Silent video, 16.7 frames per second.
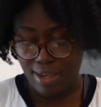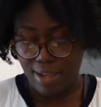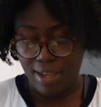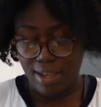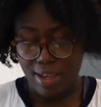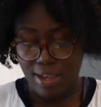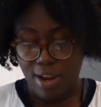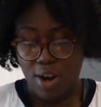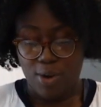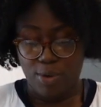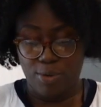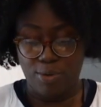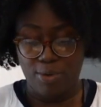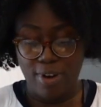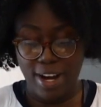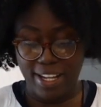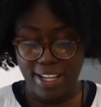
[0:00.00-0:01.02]

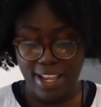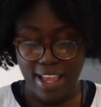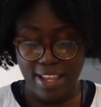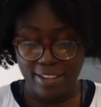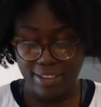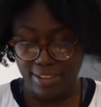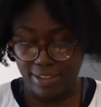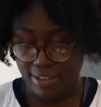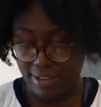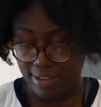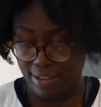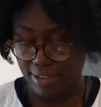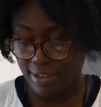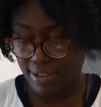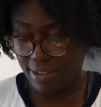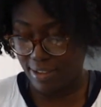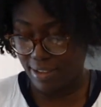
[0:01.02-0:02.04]

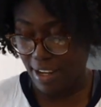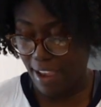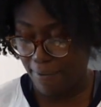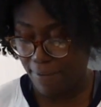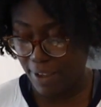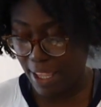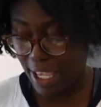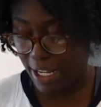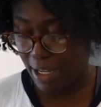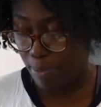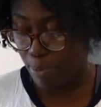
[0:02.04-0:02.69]
I feel like a